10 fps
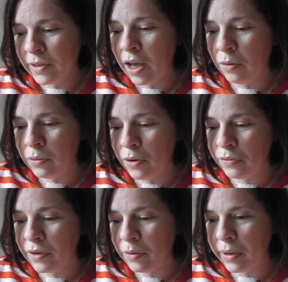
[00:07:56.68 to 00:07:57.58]
Oh, we're
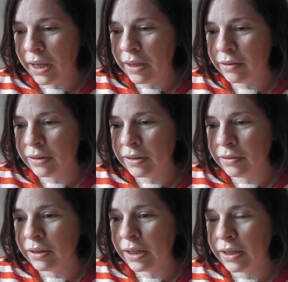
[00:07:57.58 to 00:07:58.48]
off, are we?
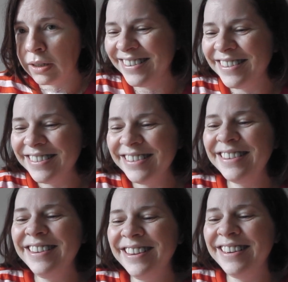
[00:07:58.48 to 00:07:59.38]
Okay.
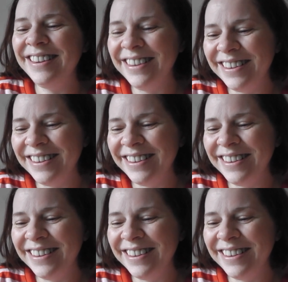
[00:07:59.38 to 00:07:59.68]
Are